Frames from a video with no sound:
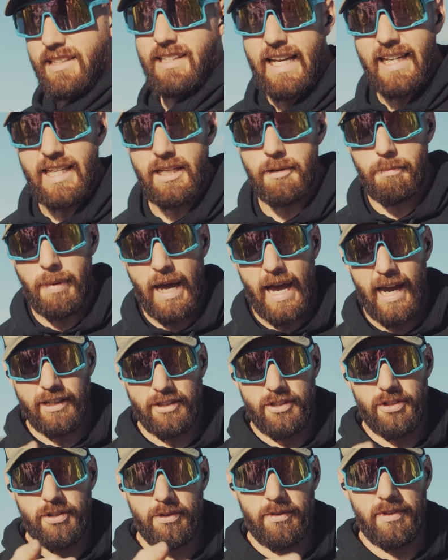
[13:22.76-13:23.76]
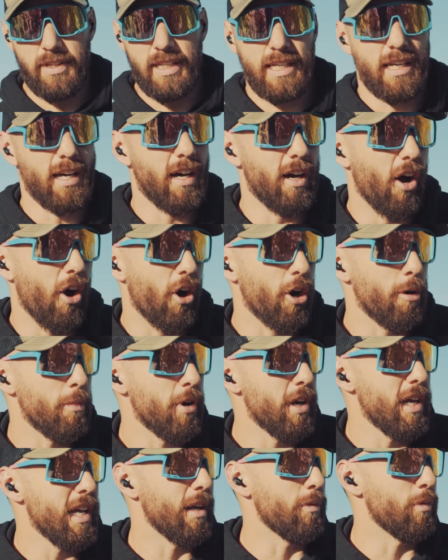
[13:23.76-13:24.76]
take it back to the
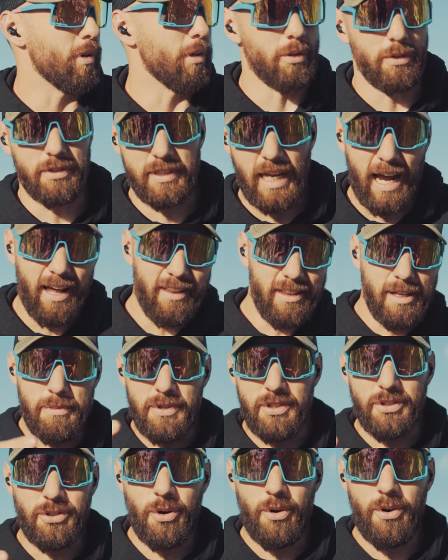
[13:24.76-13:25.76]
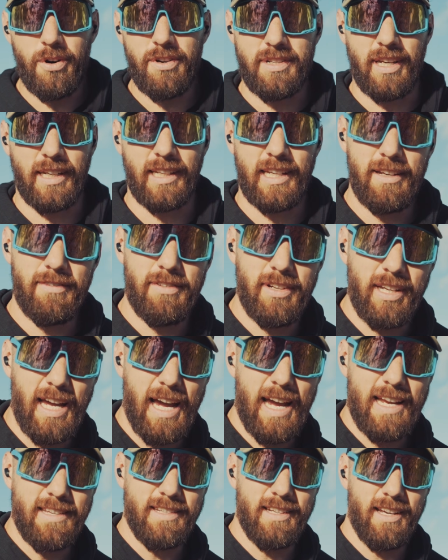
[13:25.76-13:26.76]
armory, and we will tally up the scores and give you
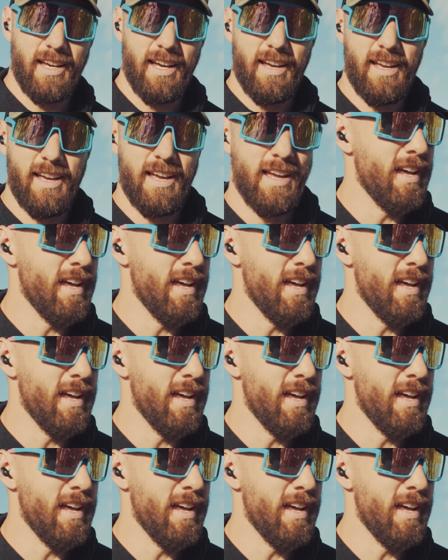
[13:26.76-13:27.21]
guys a